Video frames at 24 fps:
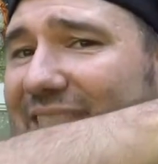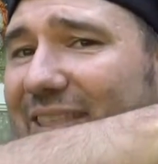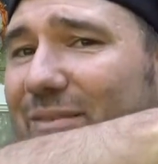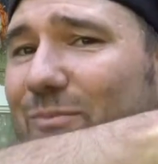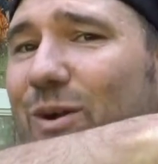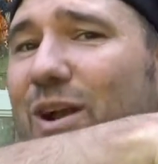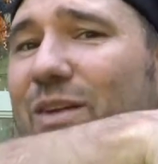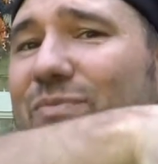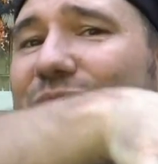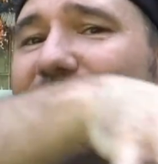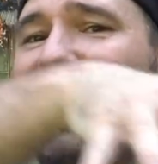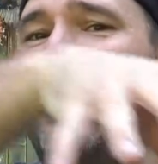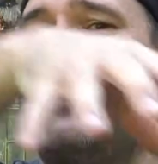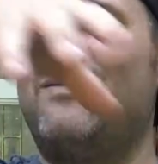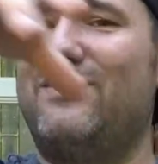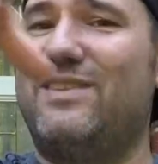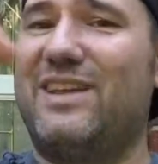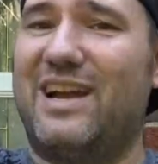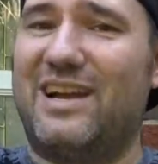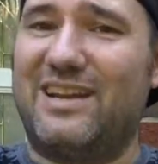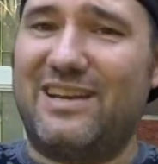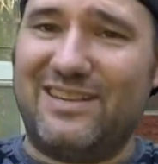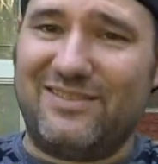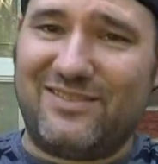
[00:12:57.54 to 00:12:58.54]
what they've
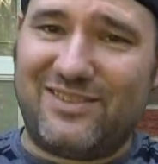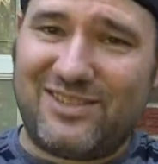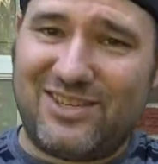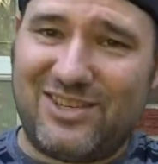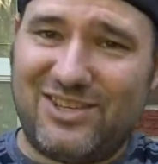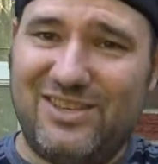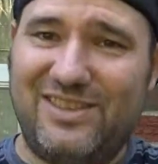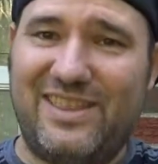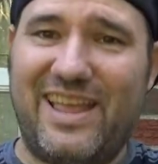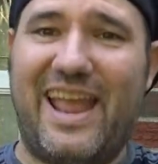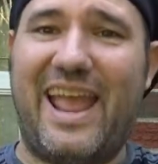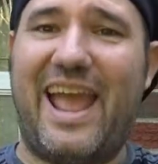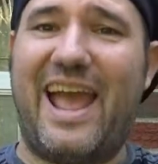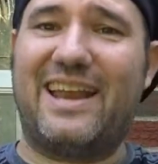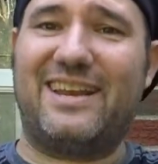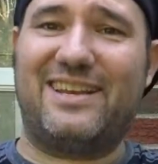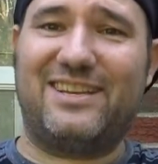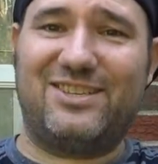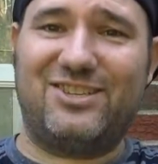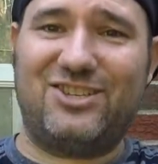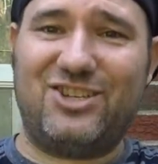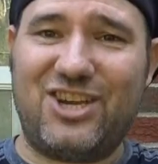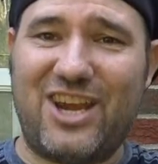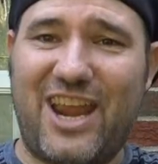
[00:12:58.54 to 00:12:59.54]
done is they had
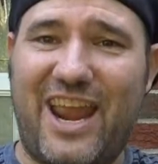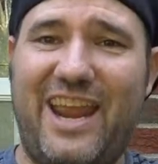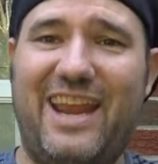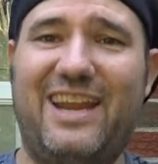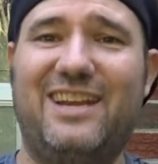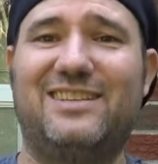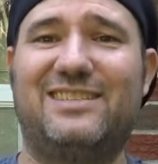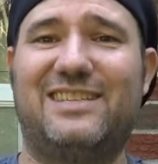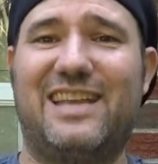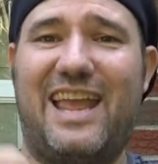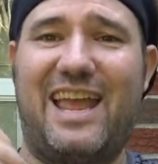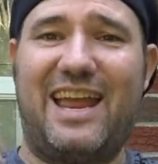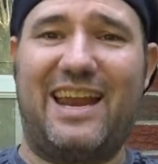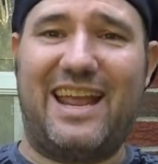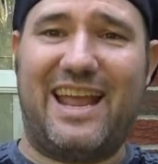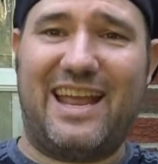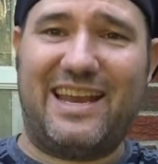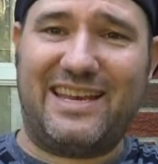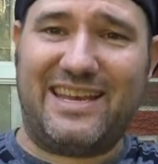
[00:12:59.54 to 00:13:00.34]
to change, they had to